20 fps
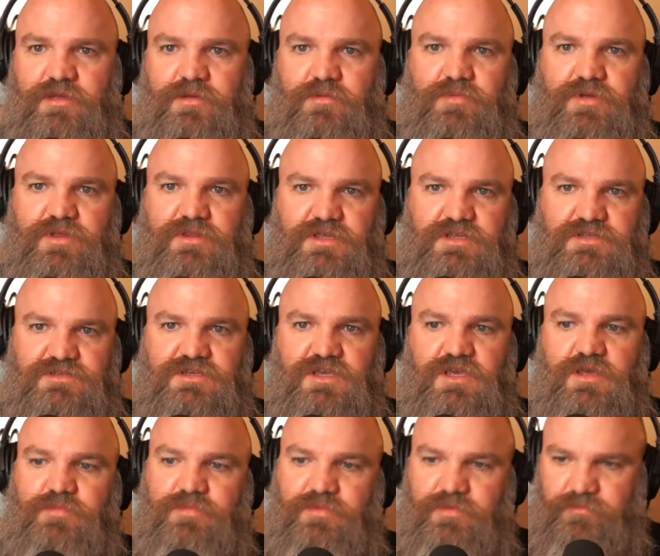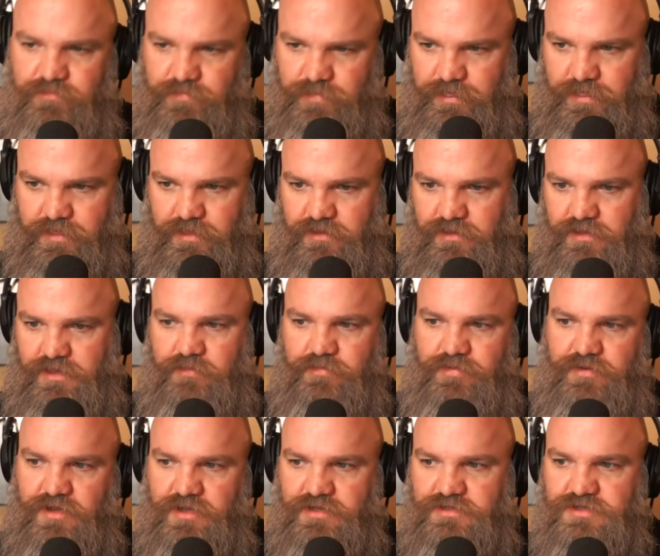but let's keep
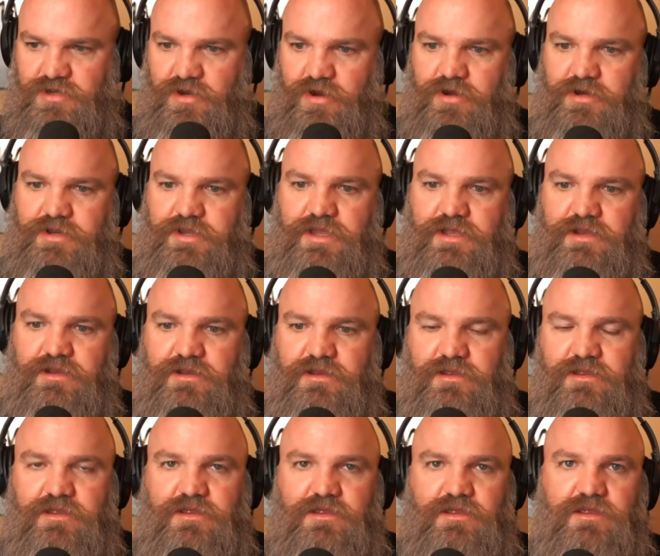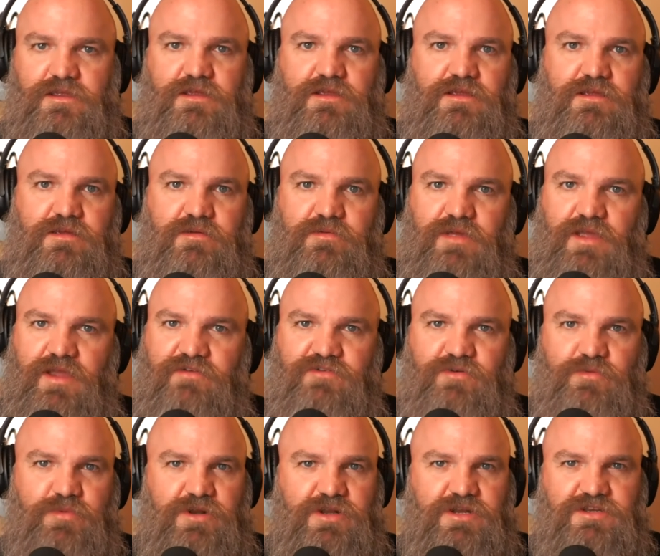it on target.
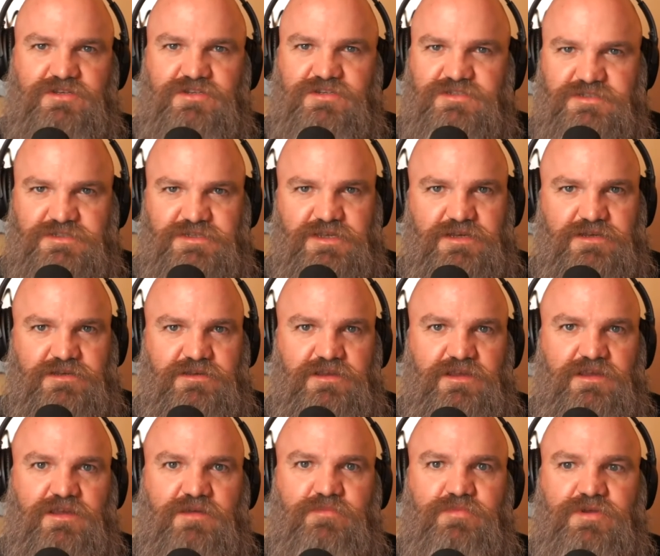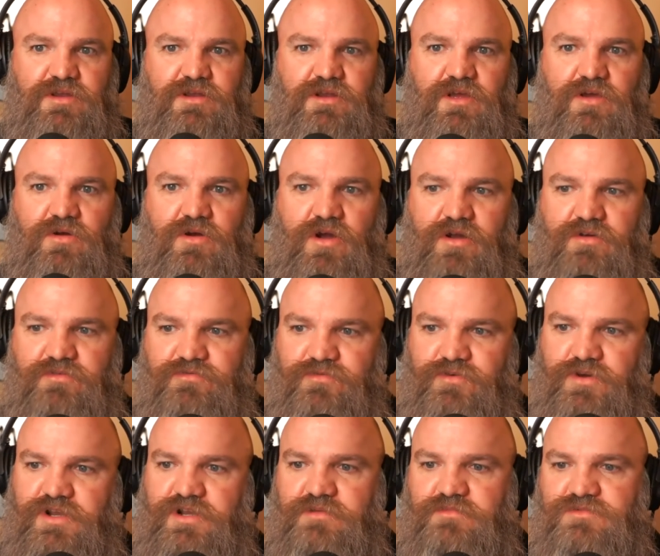Everybody just dig deep. You know, our
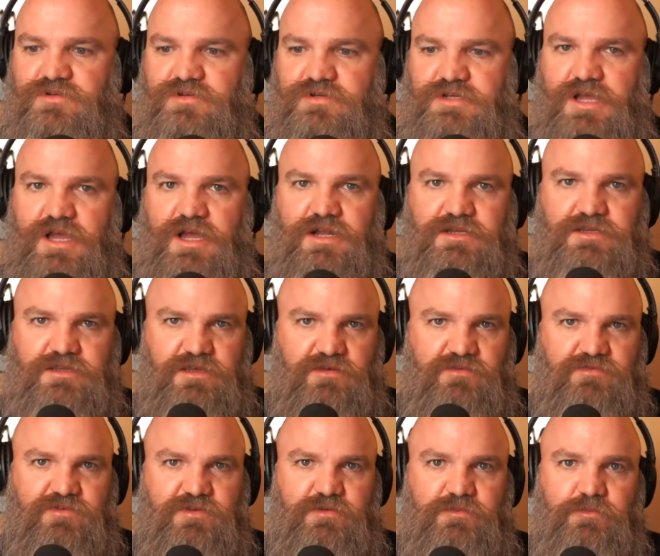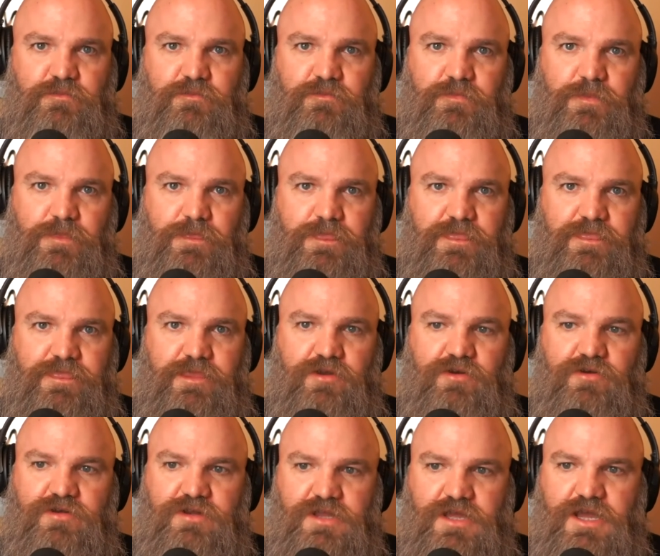freedoms are God given.
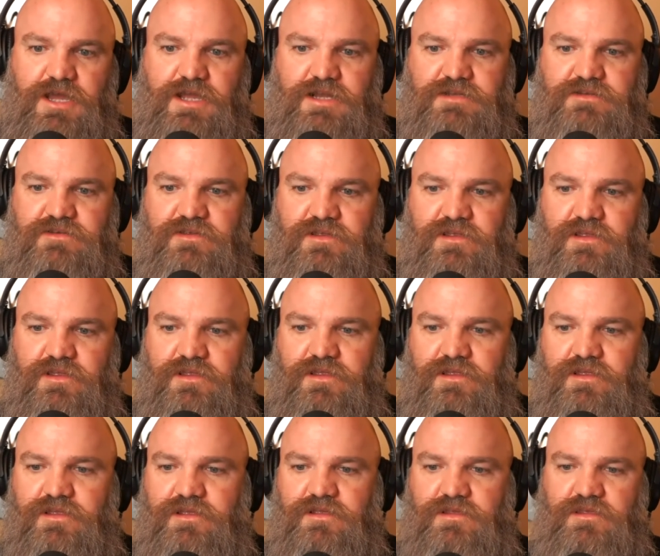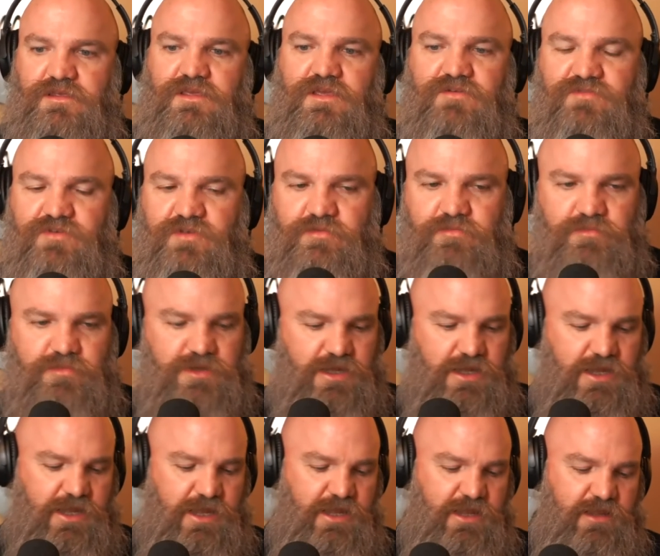They're not given
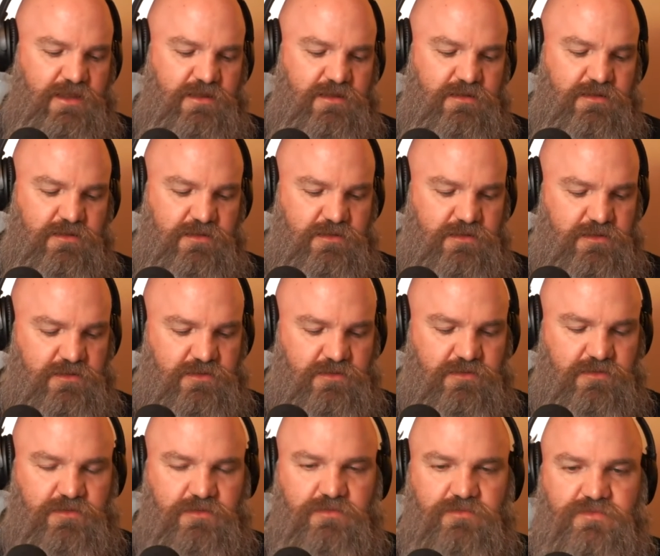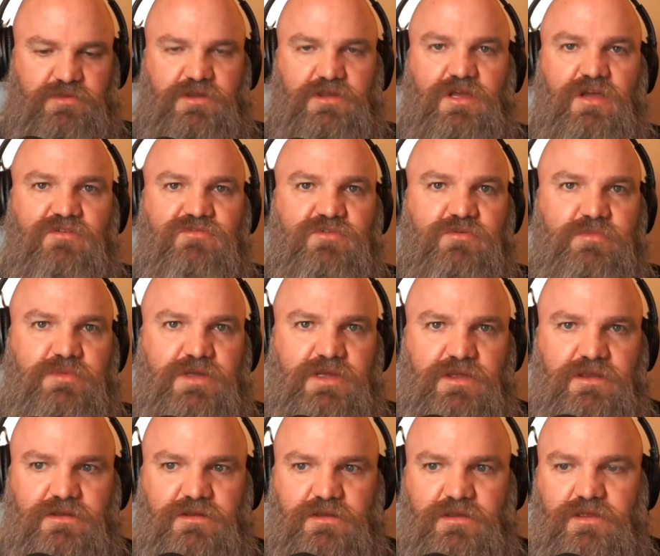by the
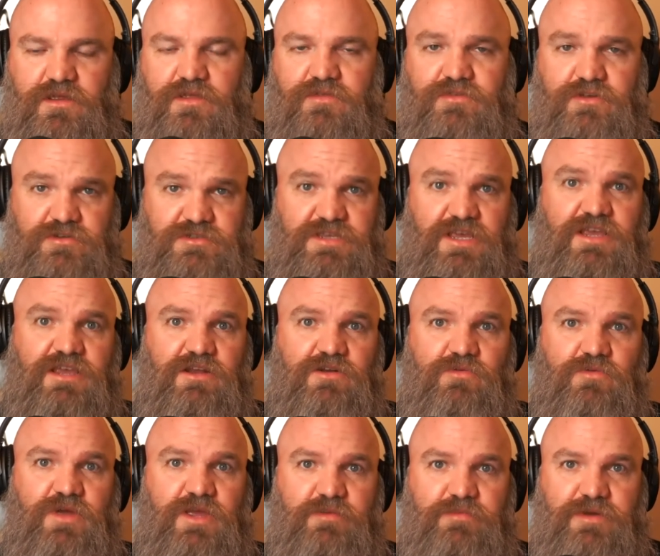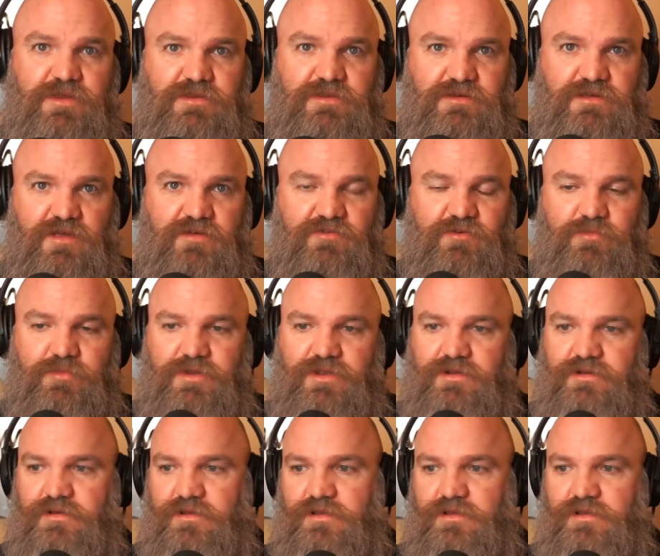government. They're taken away by the government.